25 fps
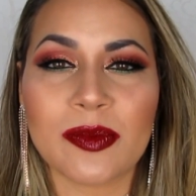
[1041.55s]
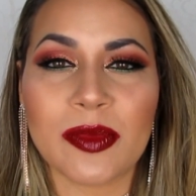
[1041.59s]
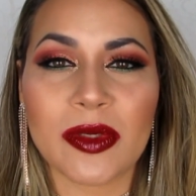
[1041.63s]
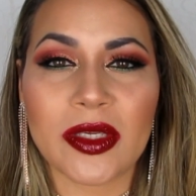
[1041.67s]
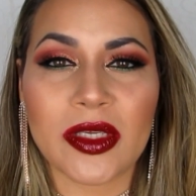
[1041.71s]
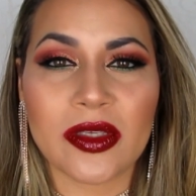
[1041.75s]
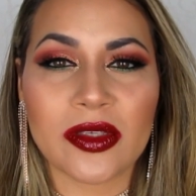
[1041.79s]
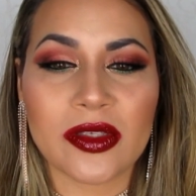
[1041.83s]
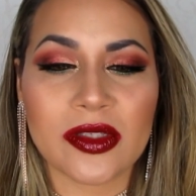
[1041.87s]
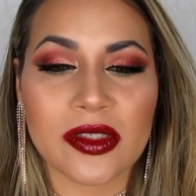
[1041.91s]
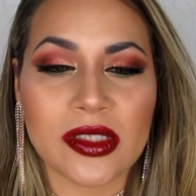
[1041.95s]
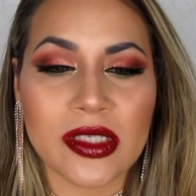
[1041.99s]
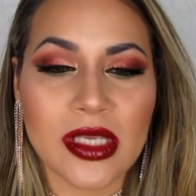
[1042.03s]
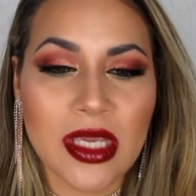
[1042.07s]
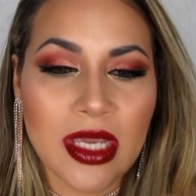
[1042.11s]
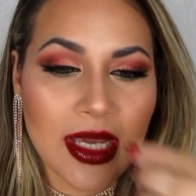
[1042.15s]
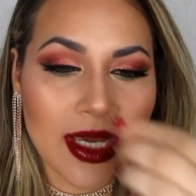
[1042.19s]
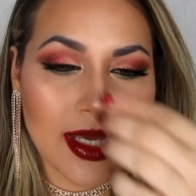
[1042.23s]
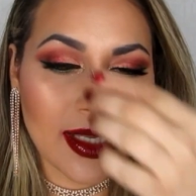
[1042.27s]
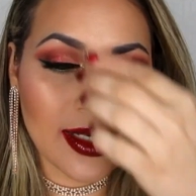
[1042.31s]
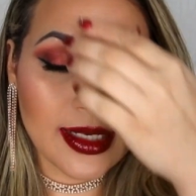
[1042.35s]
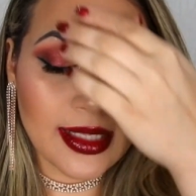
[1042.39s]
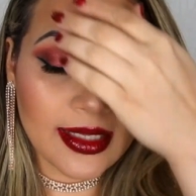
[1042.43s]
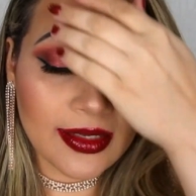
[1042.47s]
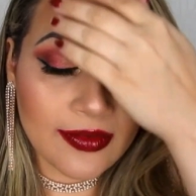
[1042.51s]
Because,
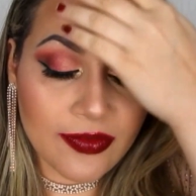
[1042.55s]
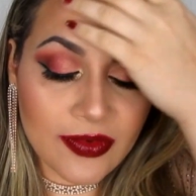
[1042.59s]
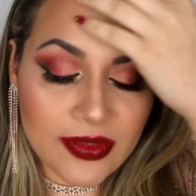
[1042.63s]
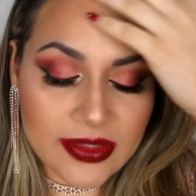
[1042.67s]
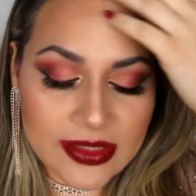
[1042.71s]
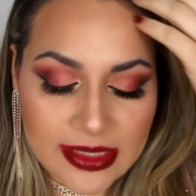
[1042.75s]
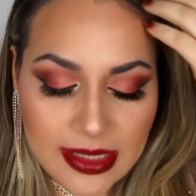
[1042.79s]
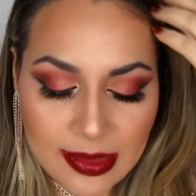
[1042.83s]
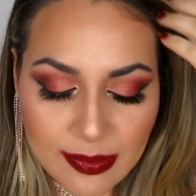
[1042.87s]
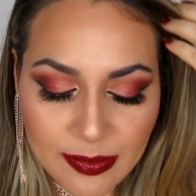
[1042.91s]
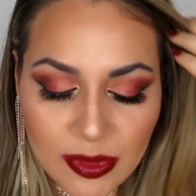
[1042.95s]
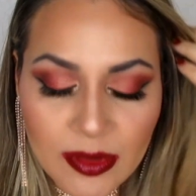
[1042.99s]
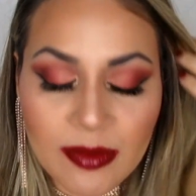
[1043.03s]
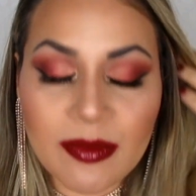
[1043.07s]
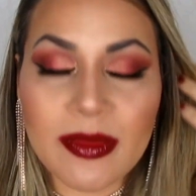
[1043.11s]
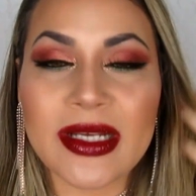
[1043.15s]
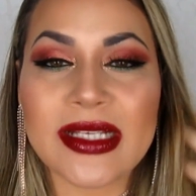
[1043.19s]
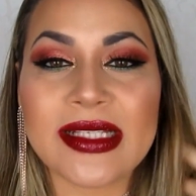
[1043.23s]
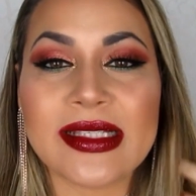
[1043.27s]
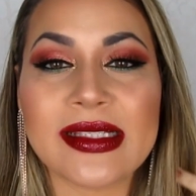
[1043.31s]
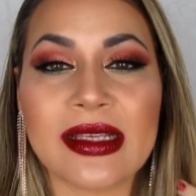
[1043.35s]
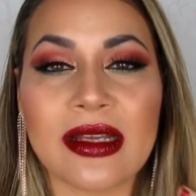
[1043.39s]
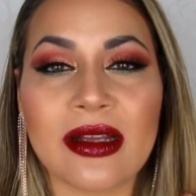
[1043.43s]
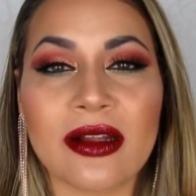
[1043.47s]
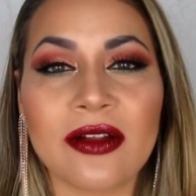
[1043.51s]
like, for example,
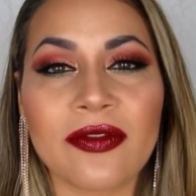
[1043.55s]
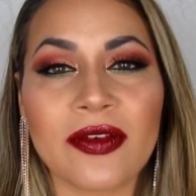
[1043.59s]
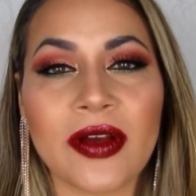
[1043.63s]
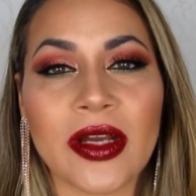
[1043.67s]
myself,